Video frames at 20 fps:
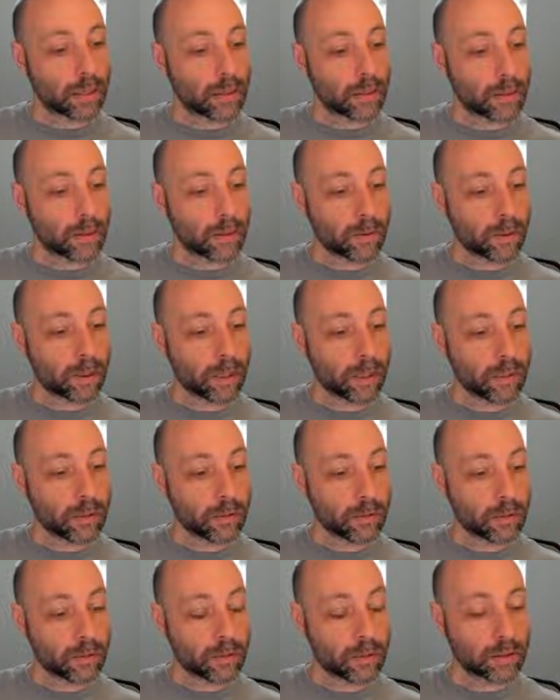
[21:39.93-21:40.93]
Okay,
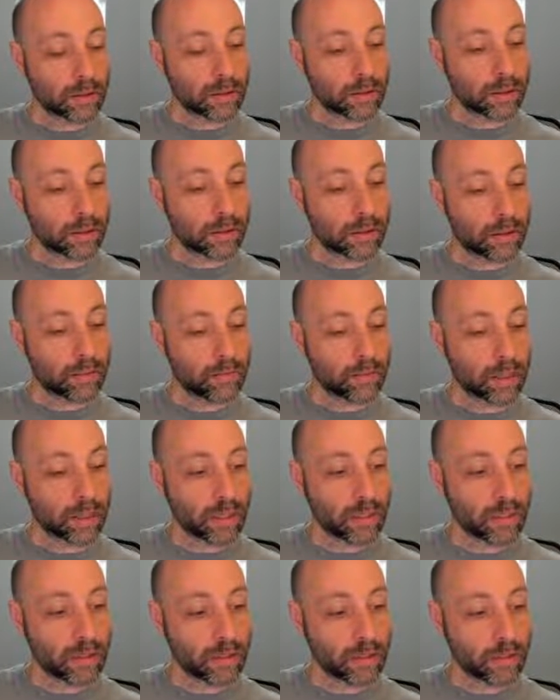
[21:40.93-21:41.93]
it looks good to
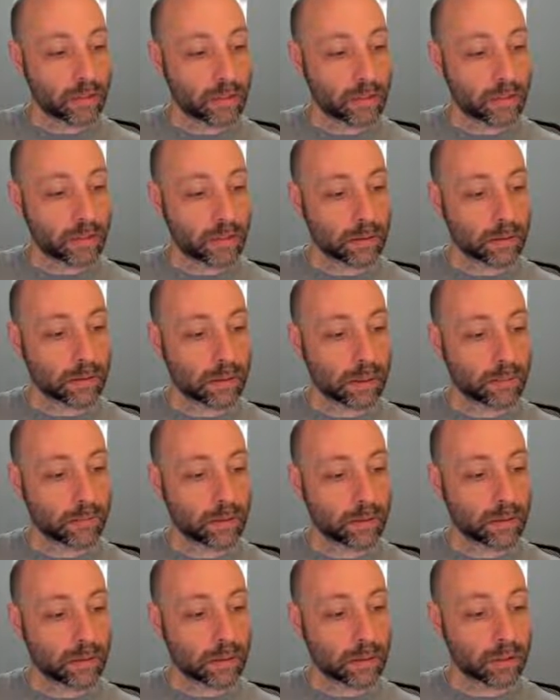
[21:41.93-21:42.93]
me. So I'm
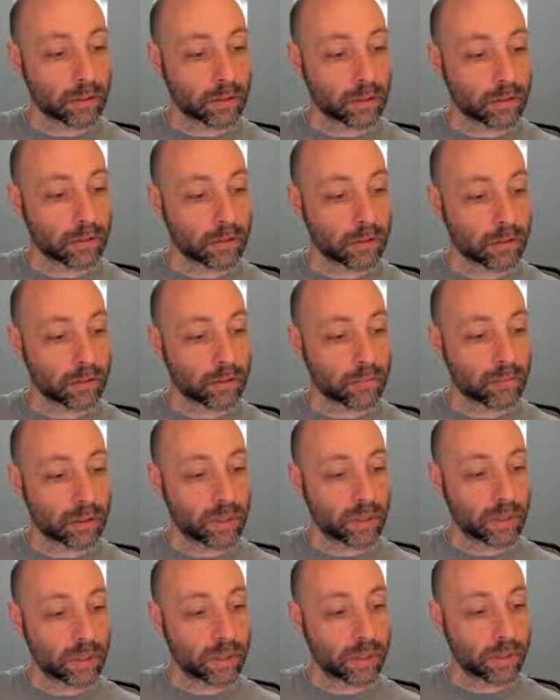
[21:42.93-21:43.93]
going to
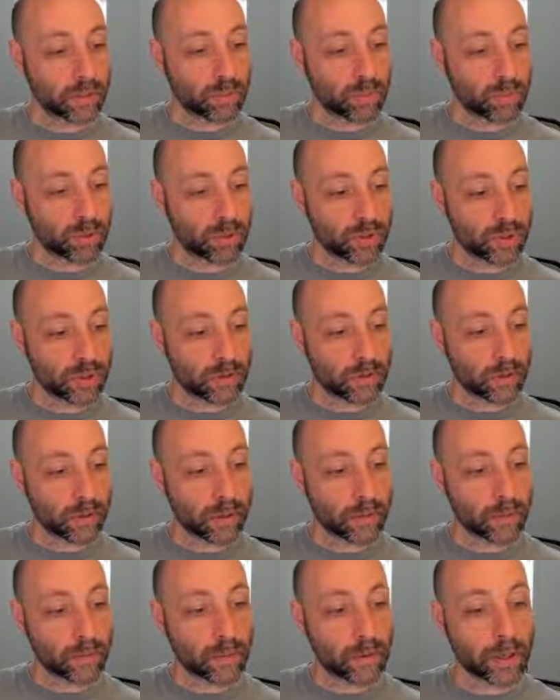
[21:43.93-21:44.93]
commit that and push it
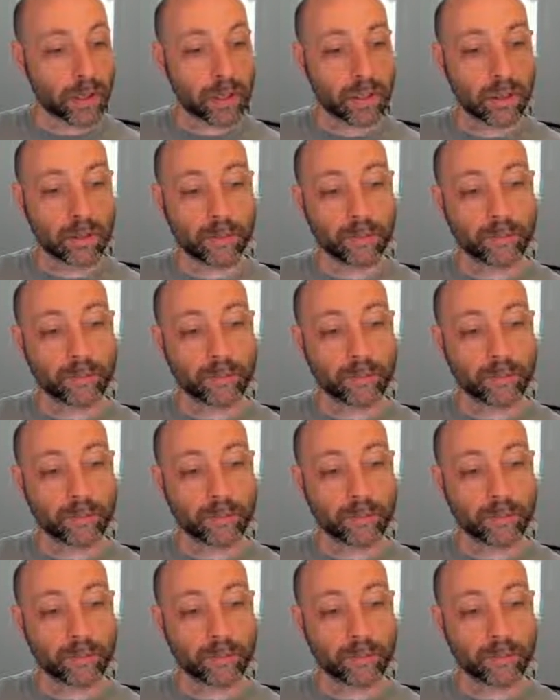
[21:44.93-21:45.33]
right away.